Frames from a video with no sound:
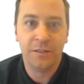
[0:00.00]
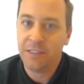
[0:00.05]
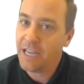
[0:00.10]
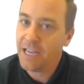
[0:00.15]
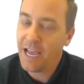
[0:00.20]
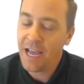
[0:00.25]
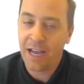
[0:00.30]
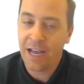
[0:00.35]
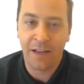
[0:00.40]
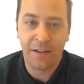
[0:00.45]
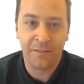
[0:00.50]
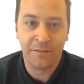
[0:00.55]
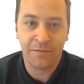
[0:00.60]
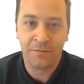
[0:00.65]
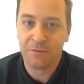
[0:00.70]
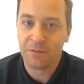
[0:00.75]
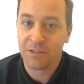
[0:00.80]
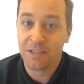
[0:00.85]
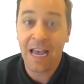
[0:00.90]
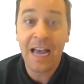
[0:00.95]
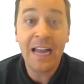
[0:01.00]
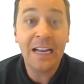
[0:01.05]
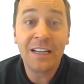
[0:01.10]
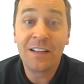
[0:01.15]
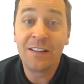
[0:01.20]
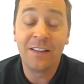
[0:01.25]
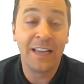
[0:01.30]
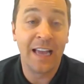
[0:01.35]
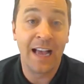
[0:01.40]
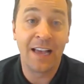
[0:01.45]
yeah,
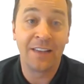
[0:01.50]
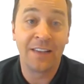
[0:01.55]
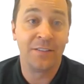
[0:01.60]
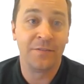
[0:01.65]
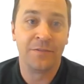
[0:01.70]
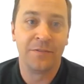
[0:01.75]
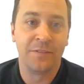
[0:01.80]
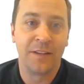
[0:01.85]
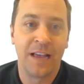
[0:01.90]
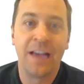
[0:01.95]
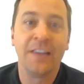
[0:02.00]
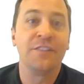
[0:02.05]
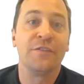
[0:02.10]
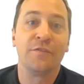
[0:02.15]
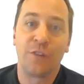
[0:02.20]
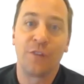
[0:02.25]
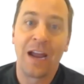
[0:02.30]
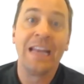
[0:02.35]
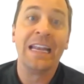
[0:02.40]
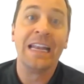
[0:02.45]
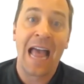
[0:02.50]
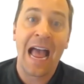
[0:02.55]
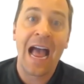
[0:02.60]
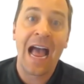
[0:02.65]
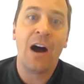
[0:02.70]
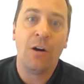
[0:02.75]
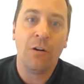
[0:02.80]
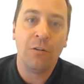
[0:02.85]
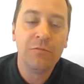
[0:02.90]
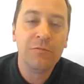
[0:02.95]
technically as of right
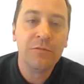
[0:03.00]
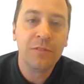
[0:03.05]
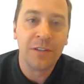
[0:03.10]
now,